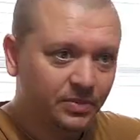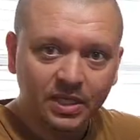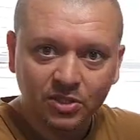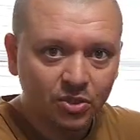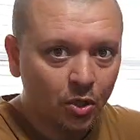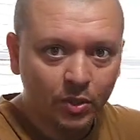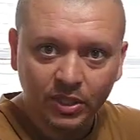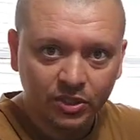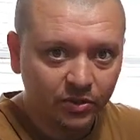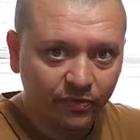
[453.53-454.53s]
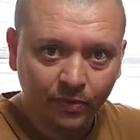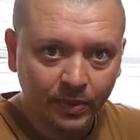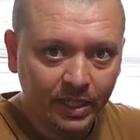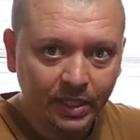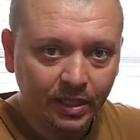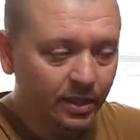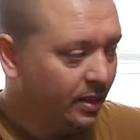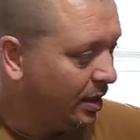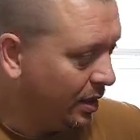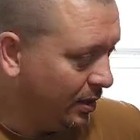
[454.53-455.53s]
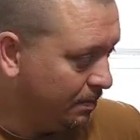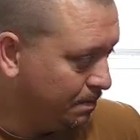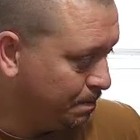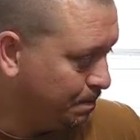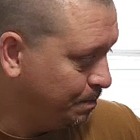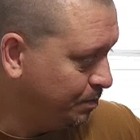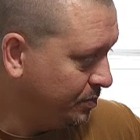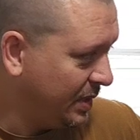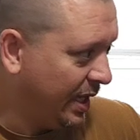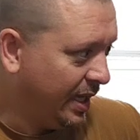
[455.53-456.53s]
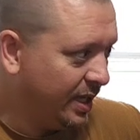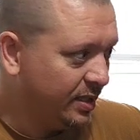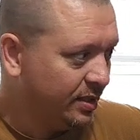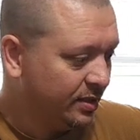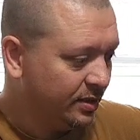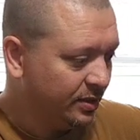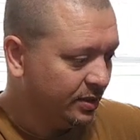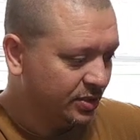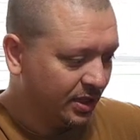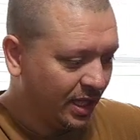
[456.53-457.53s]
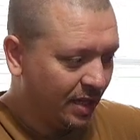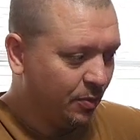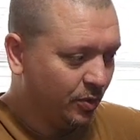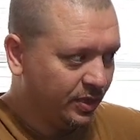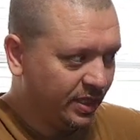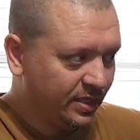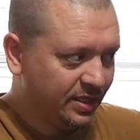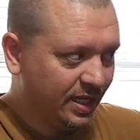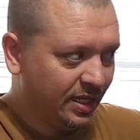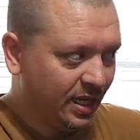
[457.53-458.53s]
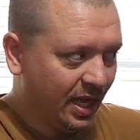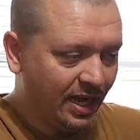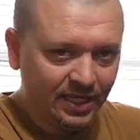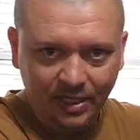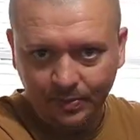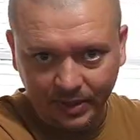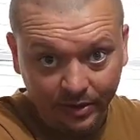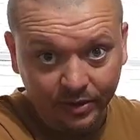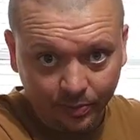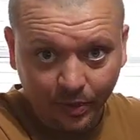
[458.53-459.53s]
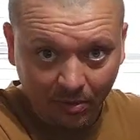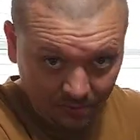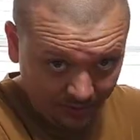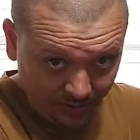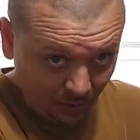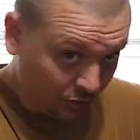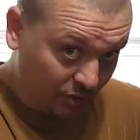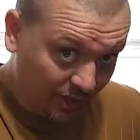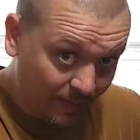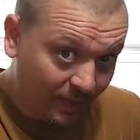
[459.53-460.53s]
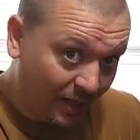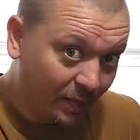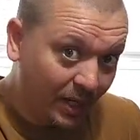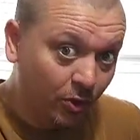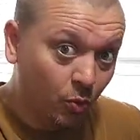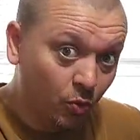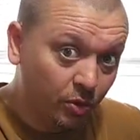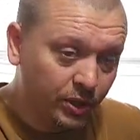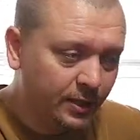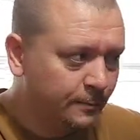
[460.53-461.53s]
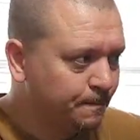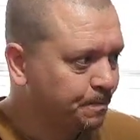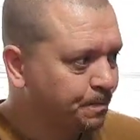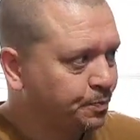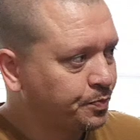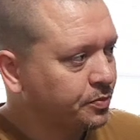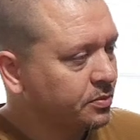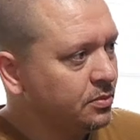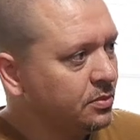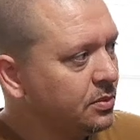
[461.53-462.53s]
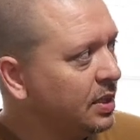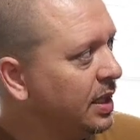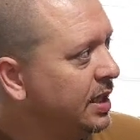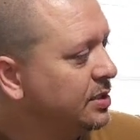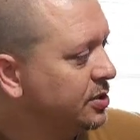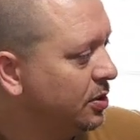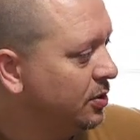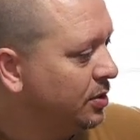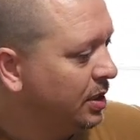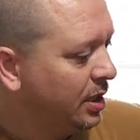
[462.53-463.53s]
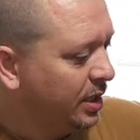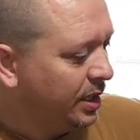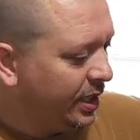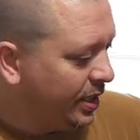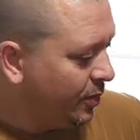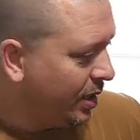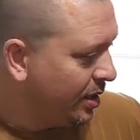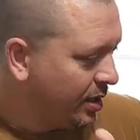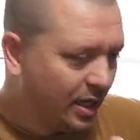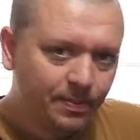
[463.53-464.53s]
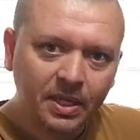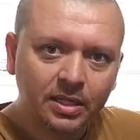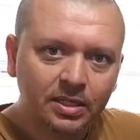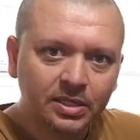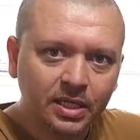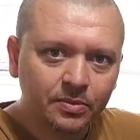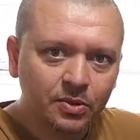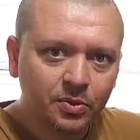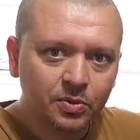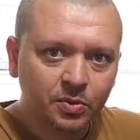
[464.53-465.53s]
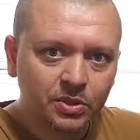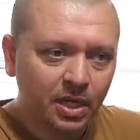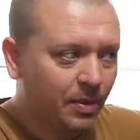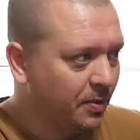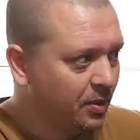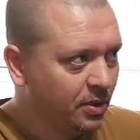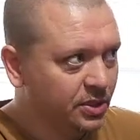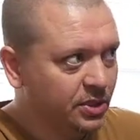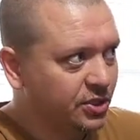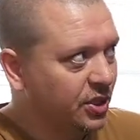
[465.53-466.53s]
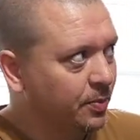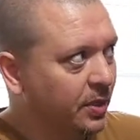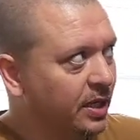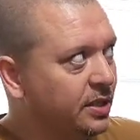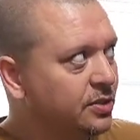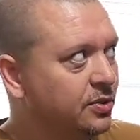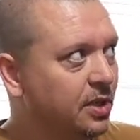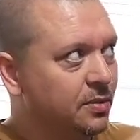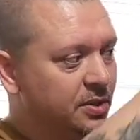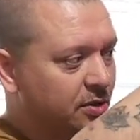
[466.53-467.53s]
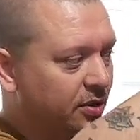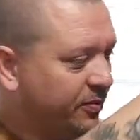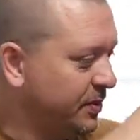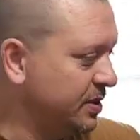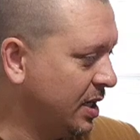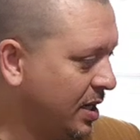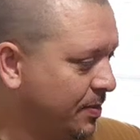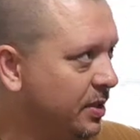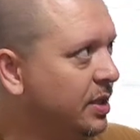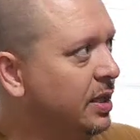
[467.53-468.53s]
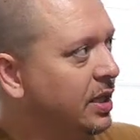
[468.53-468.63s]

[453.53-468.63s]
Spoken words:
is no issue for me. And there's a lot more things that I keep in here than probably an ultralight backpacker would. And so anyway, I'm not going to take up too much more time. I'm going to go ahead and just jump right into it. I'm going to start from the top,